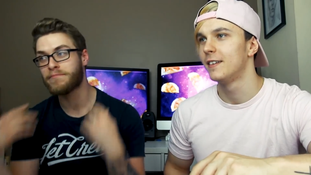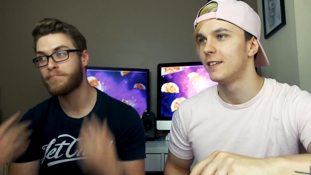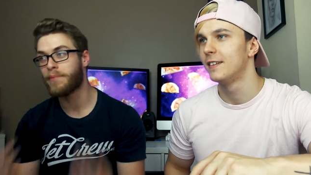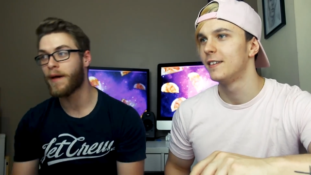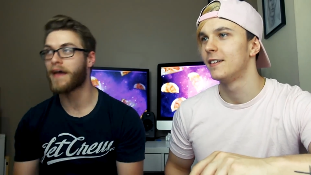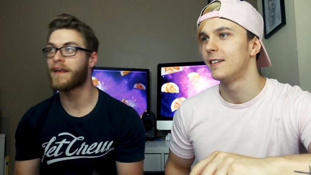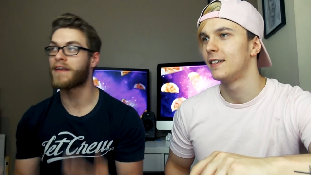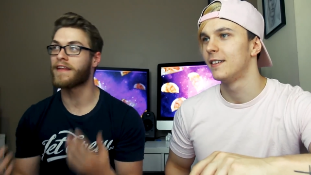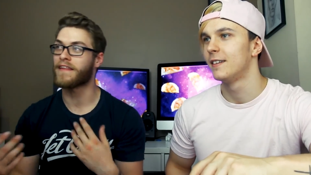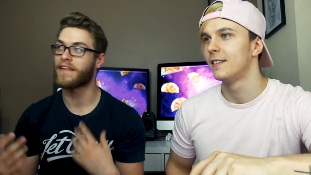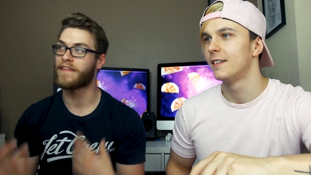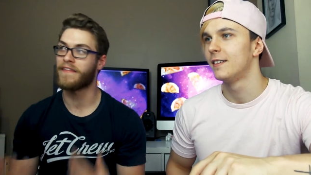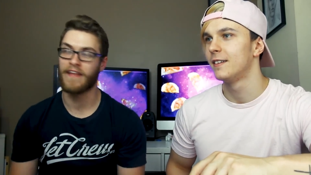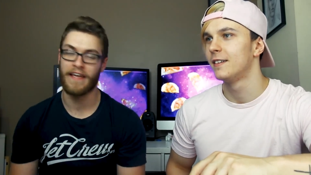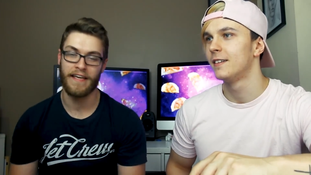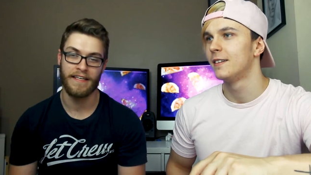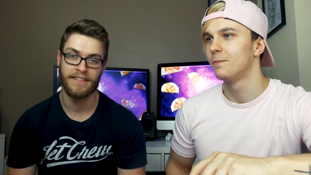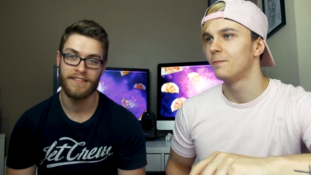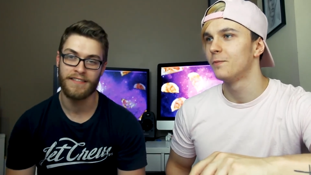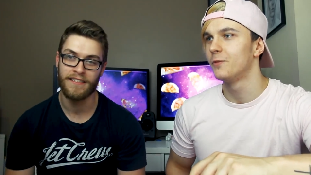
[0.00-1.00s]
Speaker 1: is better than
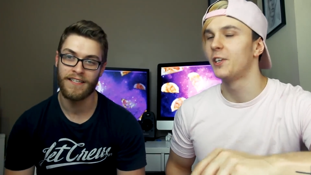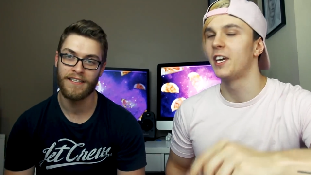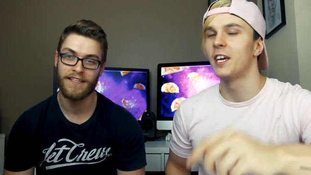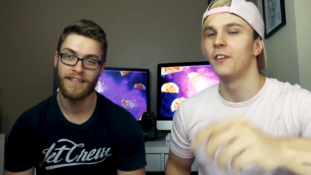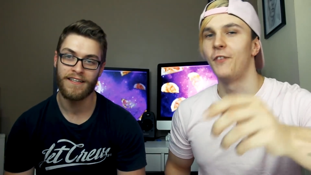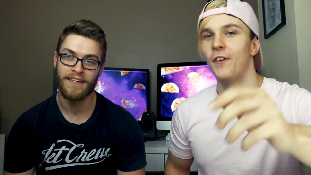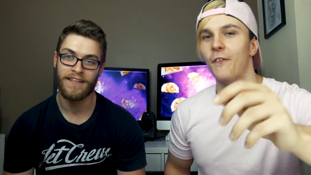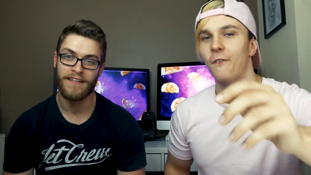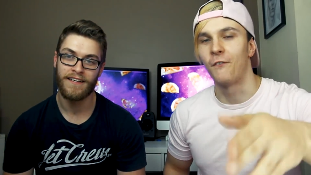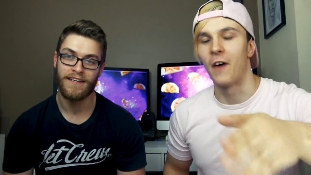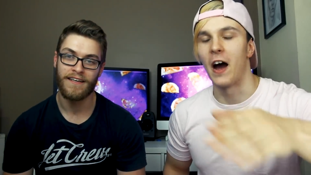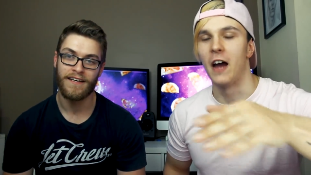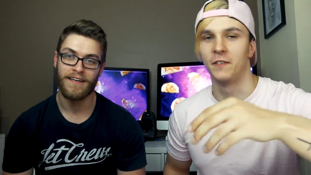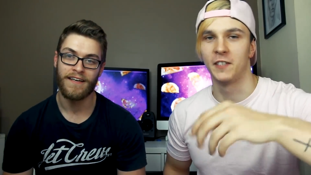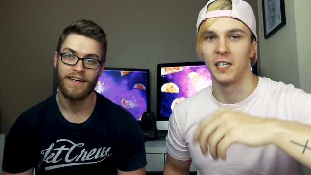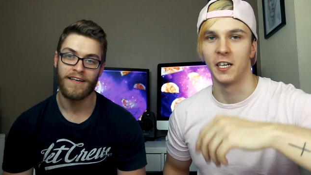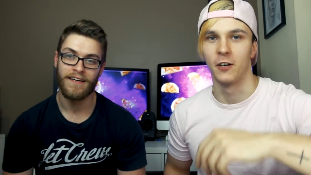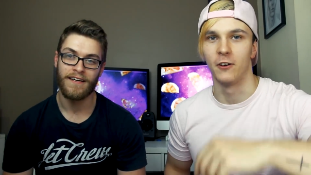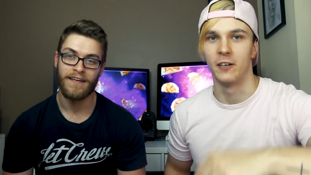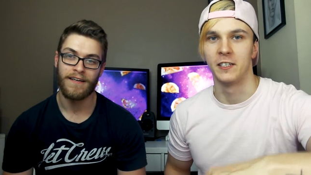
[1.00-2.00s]
this. You can fit five
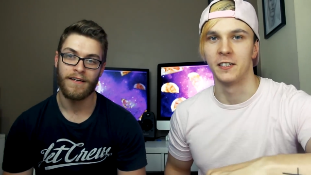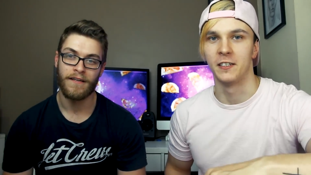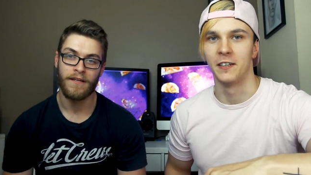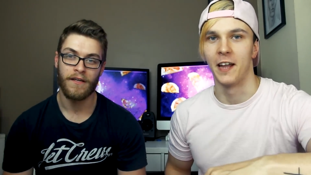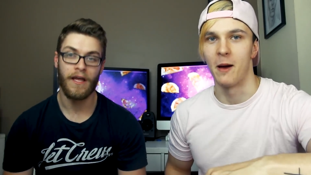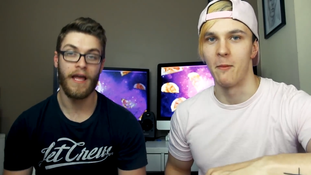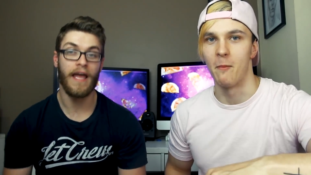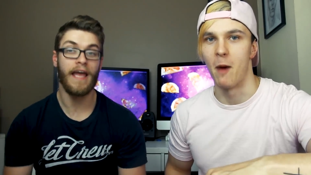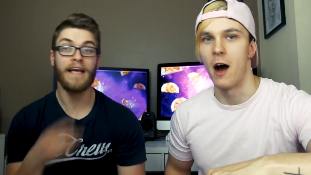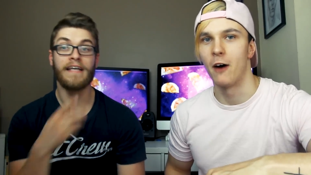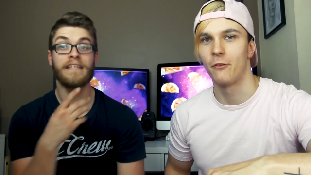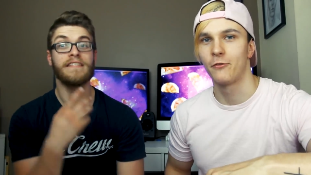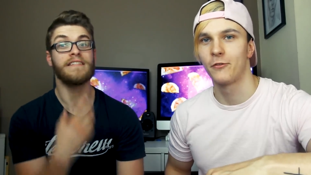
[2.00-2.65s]
cigarettes in that mouth.